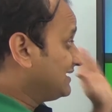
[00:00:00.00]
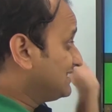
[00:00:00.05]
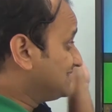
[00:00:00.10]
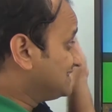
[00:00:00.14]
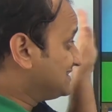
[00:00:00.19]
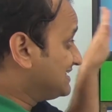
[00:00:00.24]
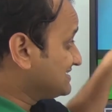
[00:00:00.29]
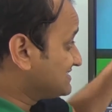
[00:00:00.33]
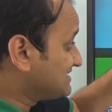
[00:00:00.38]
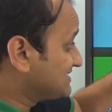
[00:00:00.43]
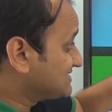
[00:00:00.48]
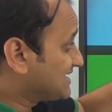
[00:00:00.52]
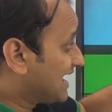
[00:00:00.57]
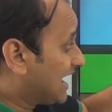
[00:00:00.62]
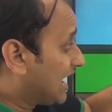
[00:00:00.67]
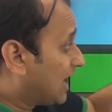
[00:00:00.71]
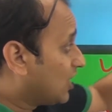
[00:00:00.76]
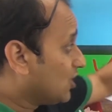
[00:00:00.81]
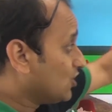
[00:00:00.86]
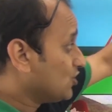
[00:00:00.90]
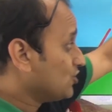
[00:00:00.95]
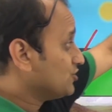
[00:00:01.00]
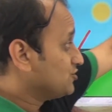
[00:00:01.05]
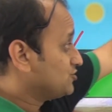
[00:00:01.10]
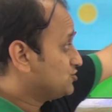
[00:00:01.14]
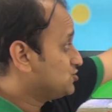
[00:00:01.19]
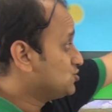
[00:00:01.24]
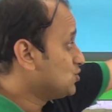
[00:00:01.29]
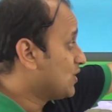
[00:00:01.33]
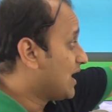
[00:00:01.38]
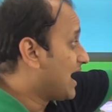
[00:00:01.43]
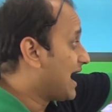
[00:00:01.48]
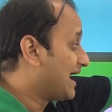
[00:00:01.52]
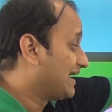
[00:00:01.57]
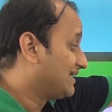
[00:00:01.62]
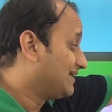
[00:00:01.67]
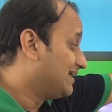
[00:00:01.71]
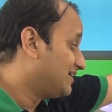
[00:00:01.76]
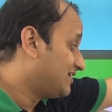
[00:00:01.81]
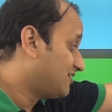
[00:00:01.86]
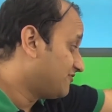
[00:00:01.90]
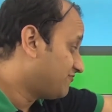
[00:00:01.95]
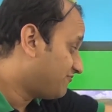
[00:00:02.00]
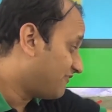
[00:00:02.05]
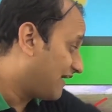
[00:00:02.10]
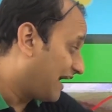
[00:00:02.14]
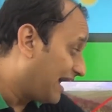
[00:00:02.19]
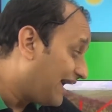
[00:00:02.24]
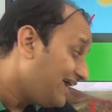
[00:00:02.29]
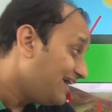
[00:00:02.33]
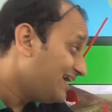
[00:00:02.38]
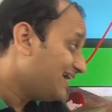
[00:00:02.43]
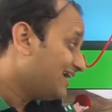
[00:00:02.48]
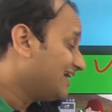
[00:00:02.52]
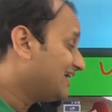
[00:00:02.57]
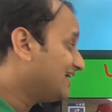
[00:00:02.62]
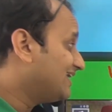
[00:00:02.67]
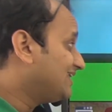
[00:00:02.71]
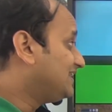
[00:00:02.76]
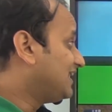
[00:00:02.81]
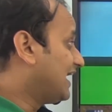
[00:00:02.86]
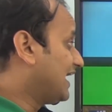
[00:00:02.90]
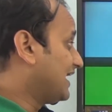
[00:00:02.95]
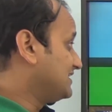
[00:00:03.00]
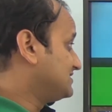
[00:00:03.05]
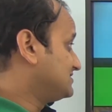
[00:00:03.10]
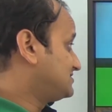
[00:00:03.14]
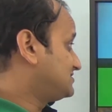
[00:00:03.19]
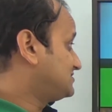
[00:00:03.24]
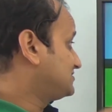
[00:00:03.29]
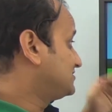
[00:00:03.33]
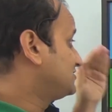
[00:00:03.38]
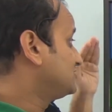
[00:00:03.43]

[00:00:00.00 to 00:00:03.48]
this is how you identify lines.